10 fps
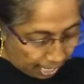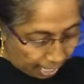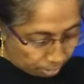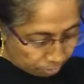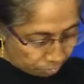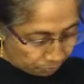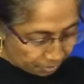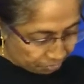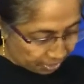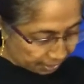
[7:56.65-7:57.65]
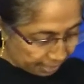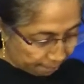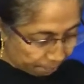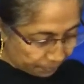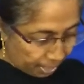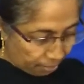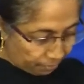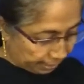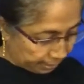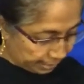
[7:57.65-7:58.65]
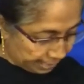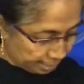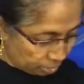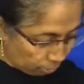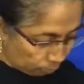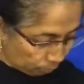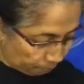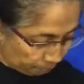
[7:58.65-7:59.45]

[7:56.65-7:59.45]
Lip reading: How should we treat them? Write yes or no.